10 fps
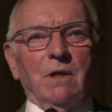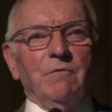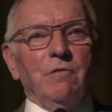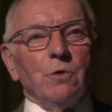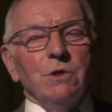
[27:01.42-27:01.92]
But
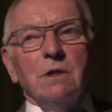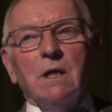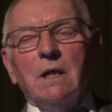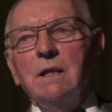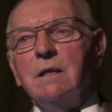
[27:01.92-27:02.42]

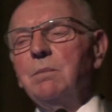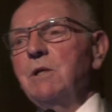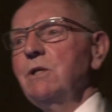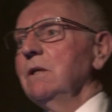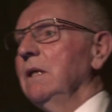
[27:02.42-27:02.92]
unfortunately, the
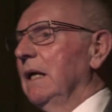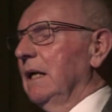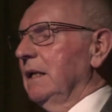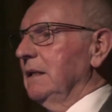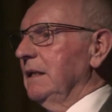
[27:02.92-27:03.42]
Commission
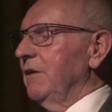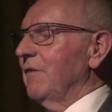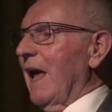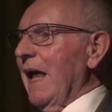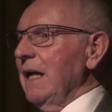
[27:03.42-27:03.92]
didn't
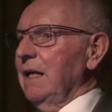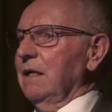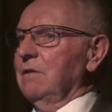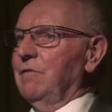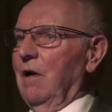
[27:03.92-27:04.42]
give any
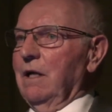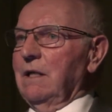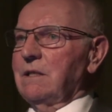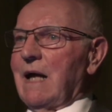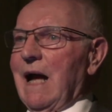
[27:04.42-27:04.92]

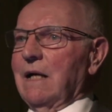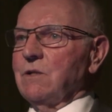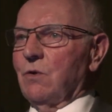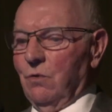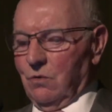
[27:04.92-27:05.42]
advice
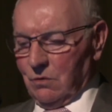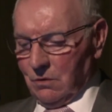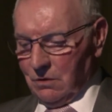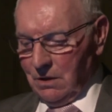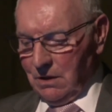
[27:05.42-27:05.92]
at
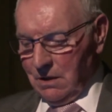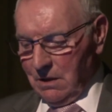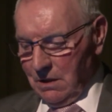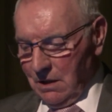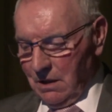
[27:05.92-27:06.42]
all
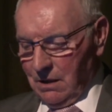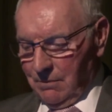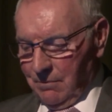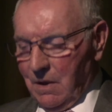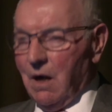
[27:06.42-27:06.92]

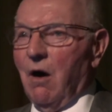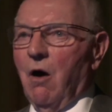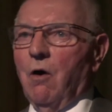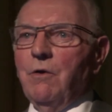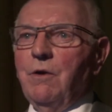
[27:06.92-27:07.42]

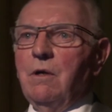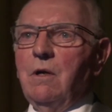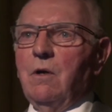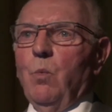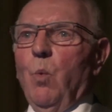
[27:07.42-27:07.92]
on
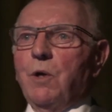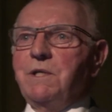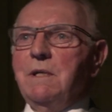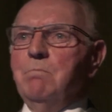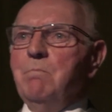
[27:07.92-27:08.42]

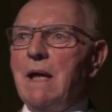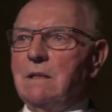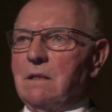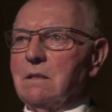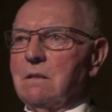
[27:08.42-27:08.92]
what it
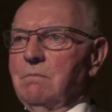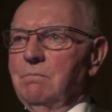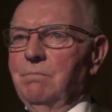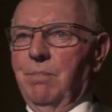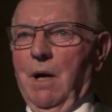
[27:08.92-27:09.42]
meant
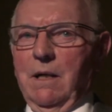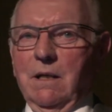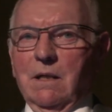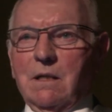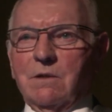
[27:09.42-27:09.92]
by
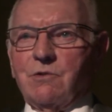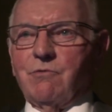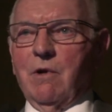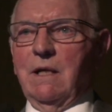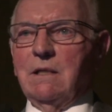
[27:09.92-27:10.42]
a
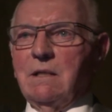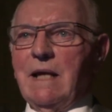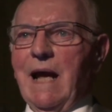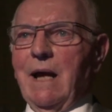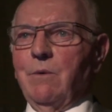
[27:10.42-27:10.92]
constraint and
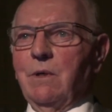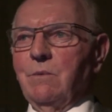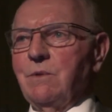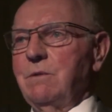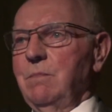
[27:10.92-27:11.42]
how it
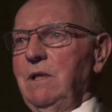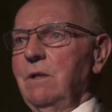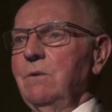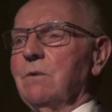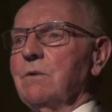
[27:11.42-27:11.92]
was to be
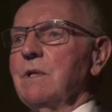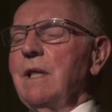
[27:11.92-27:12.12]
used.